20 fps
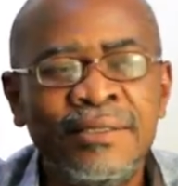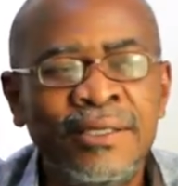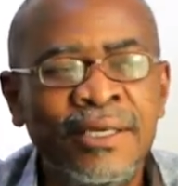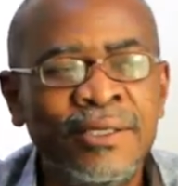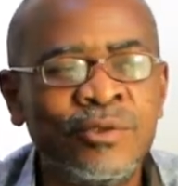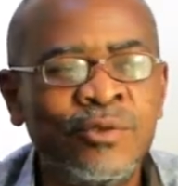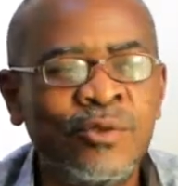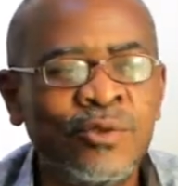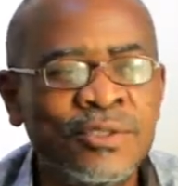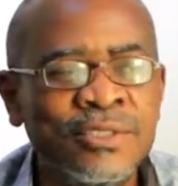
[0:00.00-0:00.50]

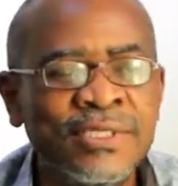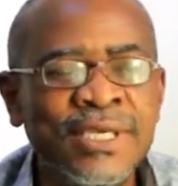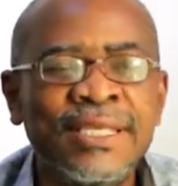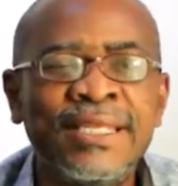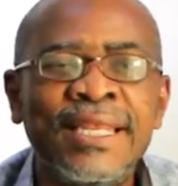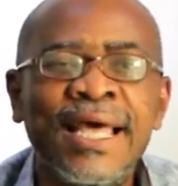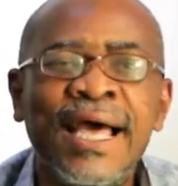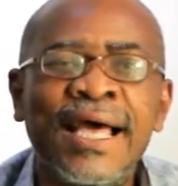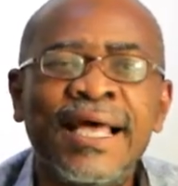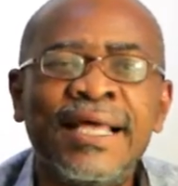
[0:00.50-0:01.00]
enso
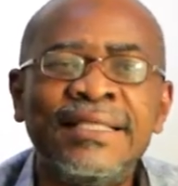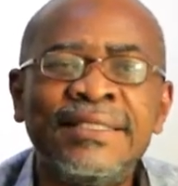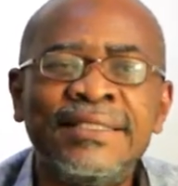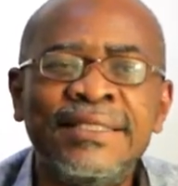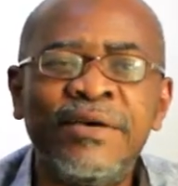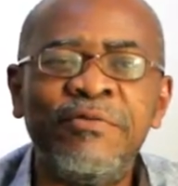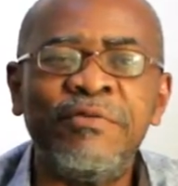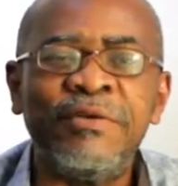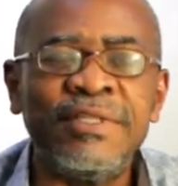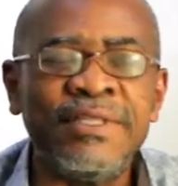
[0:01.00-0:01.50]
se na
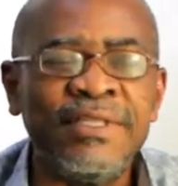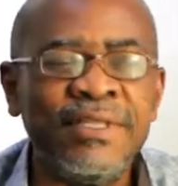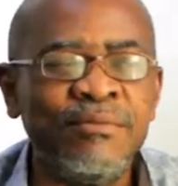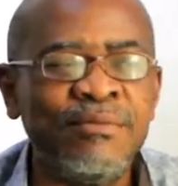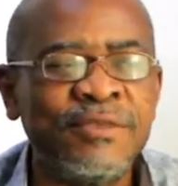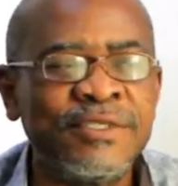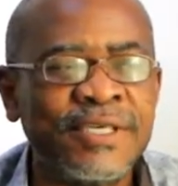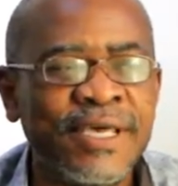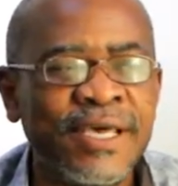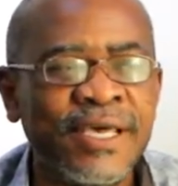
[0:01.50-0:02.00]
David
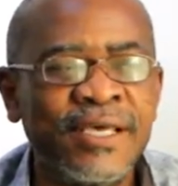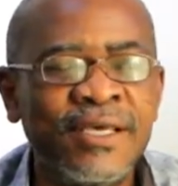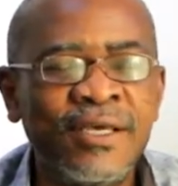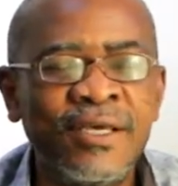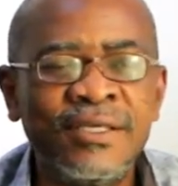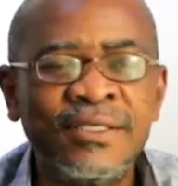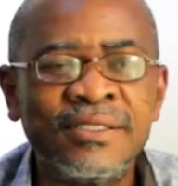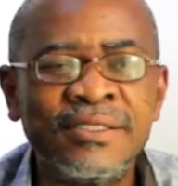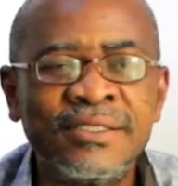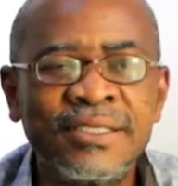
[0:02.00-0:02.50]
nim se
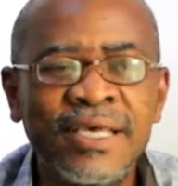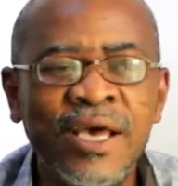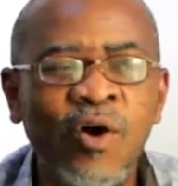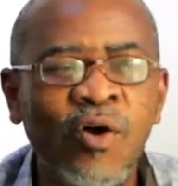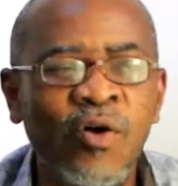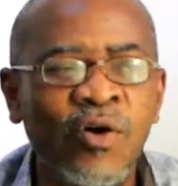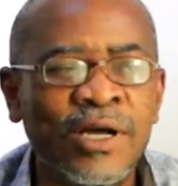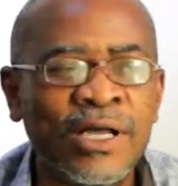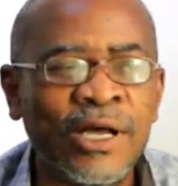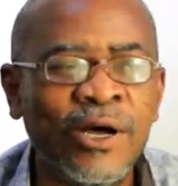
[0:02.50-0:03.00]

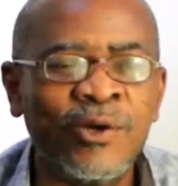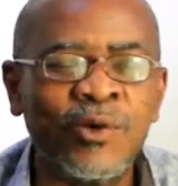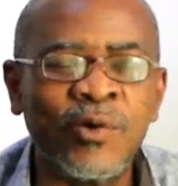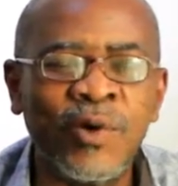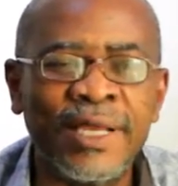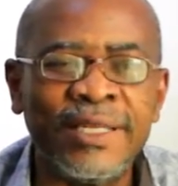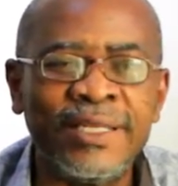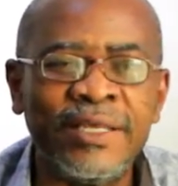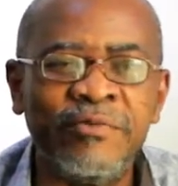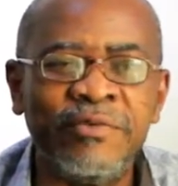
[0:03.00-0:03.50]
o kan
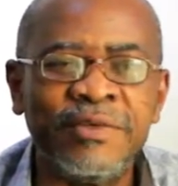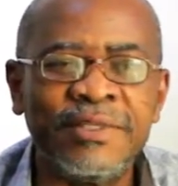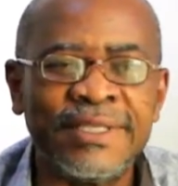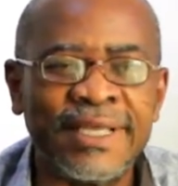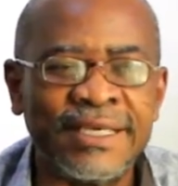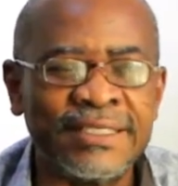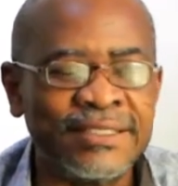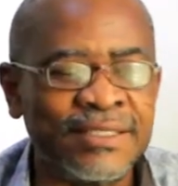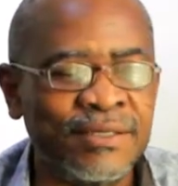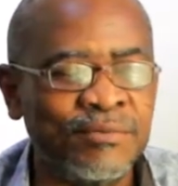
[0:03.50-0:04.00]
no David
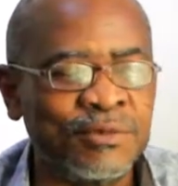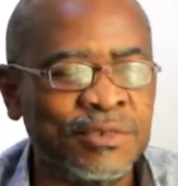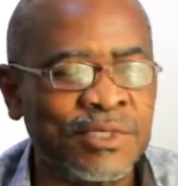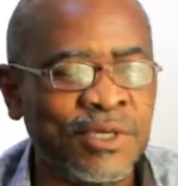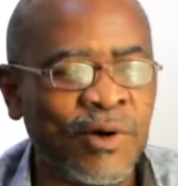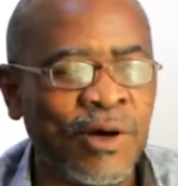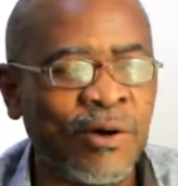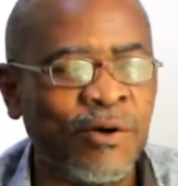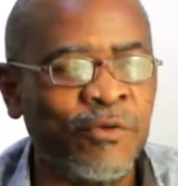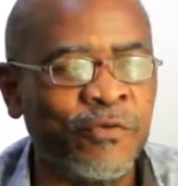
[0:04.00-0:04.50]
na se
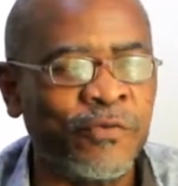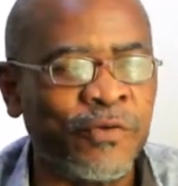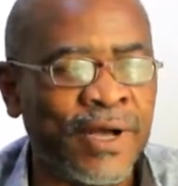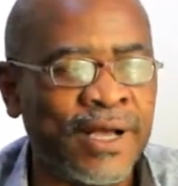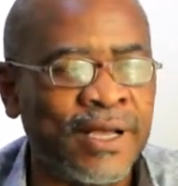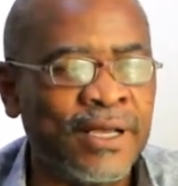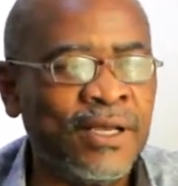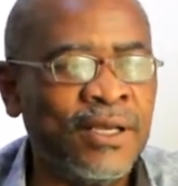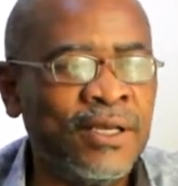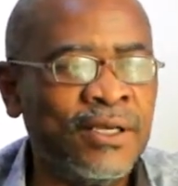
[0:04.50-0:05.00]
so
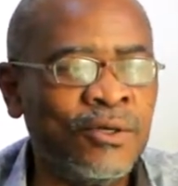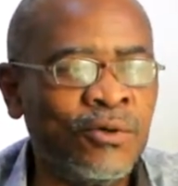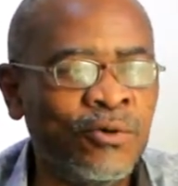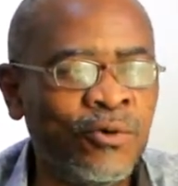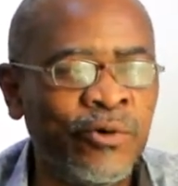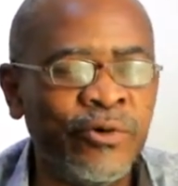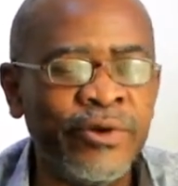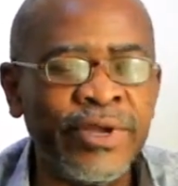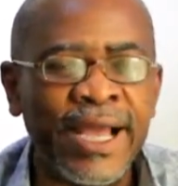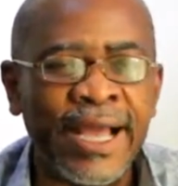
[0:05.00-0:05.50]
akofa
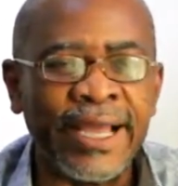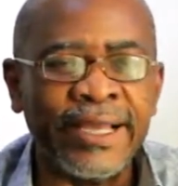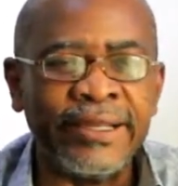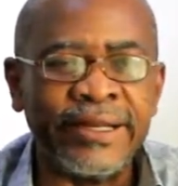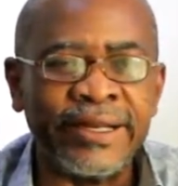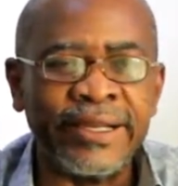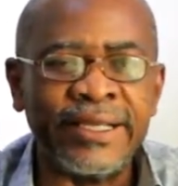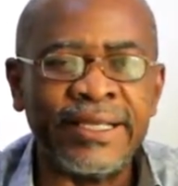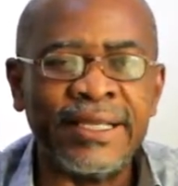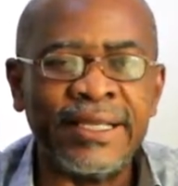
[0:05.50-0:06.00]
uri
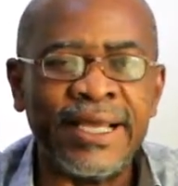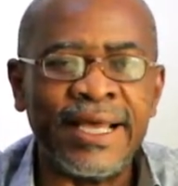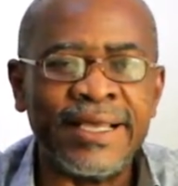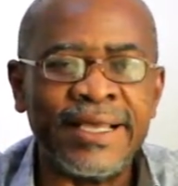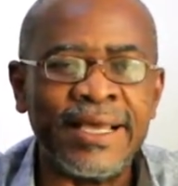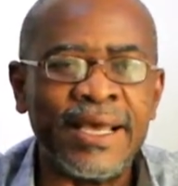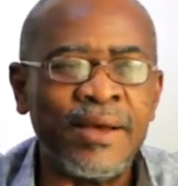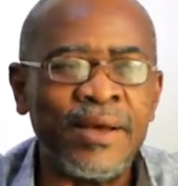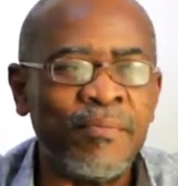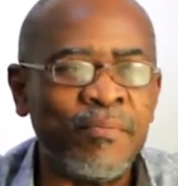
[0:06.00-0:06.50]
ayere
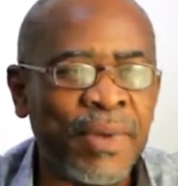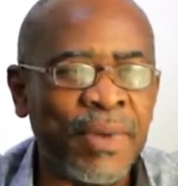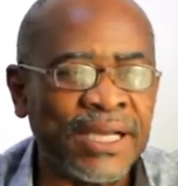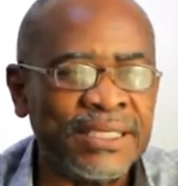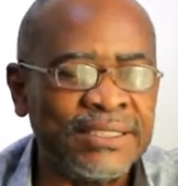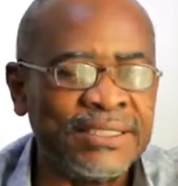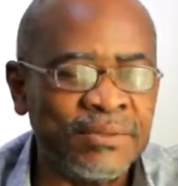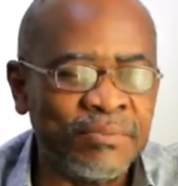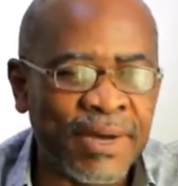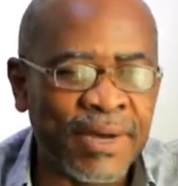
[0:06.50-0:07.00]
eye
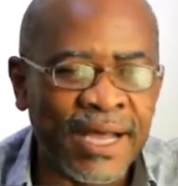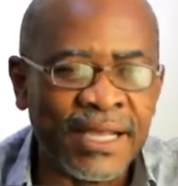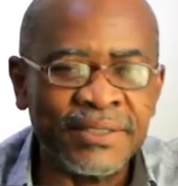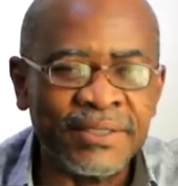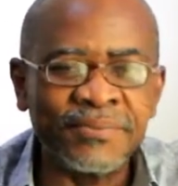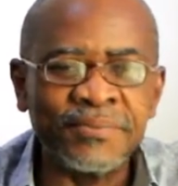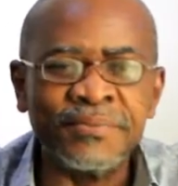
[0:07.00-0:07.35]
Bathsheba.